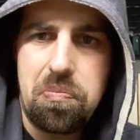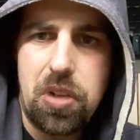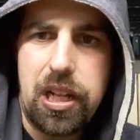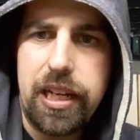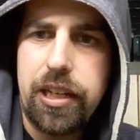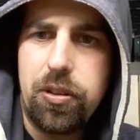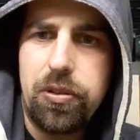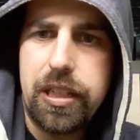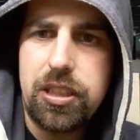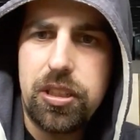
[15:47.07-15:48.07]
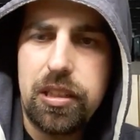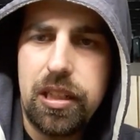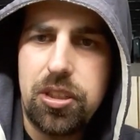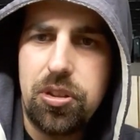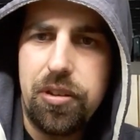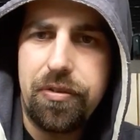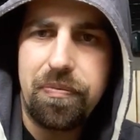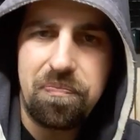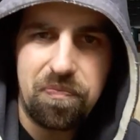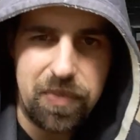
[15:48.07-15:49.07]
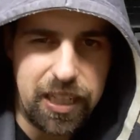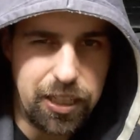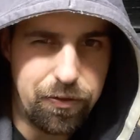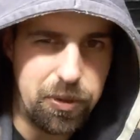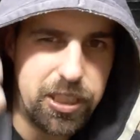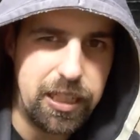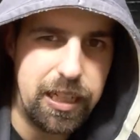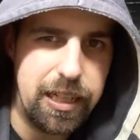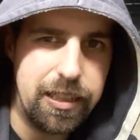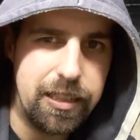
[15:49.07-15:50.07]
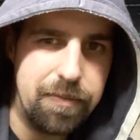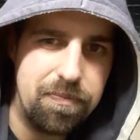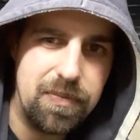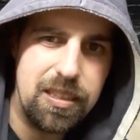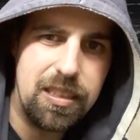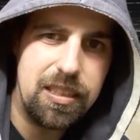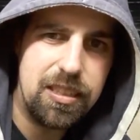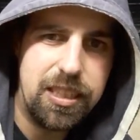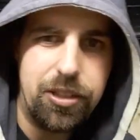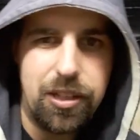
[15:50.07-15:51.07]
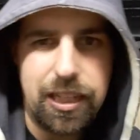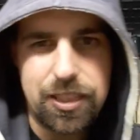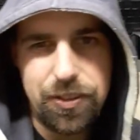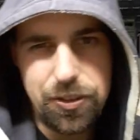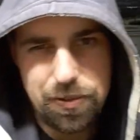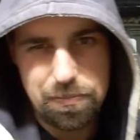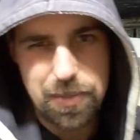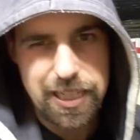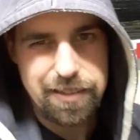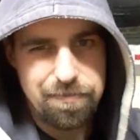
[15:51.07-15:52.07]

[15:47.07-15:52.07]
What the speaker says: like and all that stuff. Thank you for watching, and see you in the next video. Bye.